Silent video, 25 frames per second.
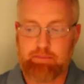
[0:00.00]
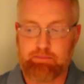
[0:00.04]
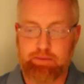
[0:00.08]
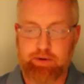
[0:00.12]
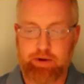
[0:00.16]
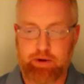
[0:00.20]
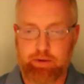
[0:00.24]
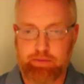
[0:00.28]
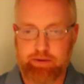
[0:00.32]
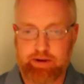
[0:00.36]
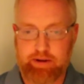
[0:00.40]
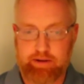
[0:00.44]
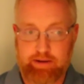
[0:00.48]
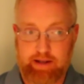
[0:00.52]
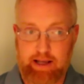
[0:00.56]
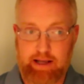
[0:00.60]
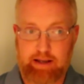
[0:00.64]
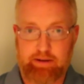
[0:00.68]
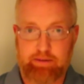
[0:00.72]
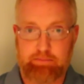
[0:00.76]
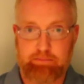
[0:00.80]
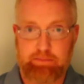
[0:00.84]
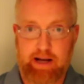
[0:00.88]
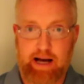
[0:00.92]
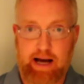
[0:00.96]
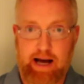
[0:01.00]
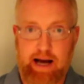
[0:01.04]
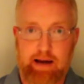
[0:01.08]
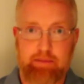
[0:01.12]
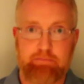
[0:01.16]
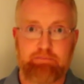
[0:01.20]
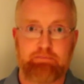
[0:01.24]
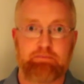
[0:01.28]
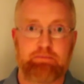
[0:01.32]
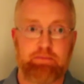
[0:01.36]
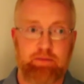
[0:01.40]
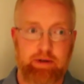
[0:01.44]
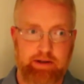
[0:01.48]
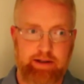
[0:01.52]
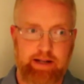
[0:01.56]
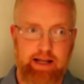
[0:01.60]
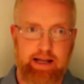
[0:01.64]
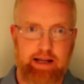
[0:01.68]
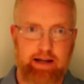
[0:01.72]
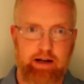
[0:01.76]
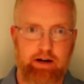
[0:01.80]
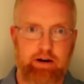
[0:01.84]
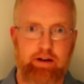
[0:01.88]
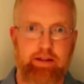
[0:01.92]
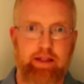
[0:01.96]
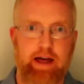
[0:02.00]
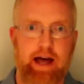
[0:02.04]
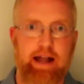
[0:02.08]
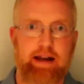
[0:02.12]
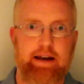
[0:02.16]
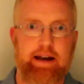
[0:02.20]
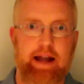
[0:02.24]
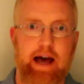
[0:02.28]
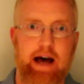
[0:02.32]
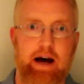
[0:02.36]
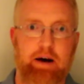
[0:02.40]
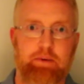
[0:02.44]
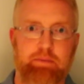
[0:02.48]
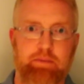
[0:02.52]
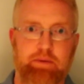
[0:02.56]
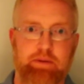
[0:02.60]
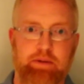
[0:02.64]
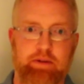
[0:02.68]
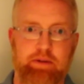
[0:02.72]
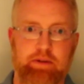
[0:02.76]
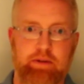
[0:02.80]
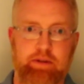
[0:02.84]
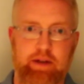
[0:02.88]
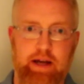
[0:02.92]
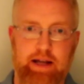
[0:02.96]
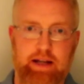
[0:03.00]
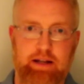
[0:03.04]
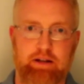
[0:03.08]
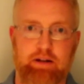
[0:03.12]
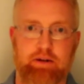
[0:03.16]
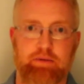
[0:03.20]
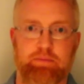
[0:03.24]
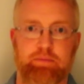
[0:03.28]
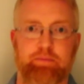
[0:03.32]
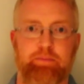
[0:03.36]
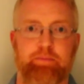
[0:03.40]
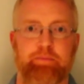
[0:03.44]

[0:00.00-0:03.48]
So take some time and take care of that now. Thank you.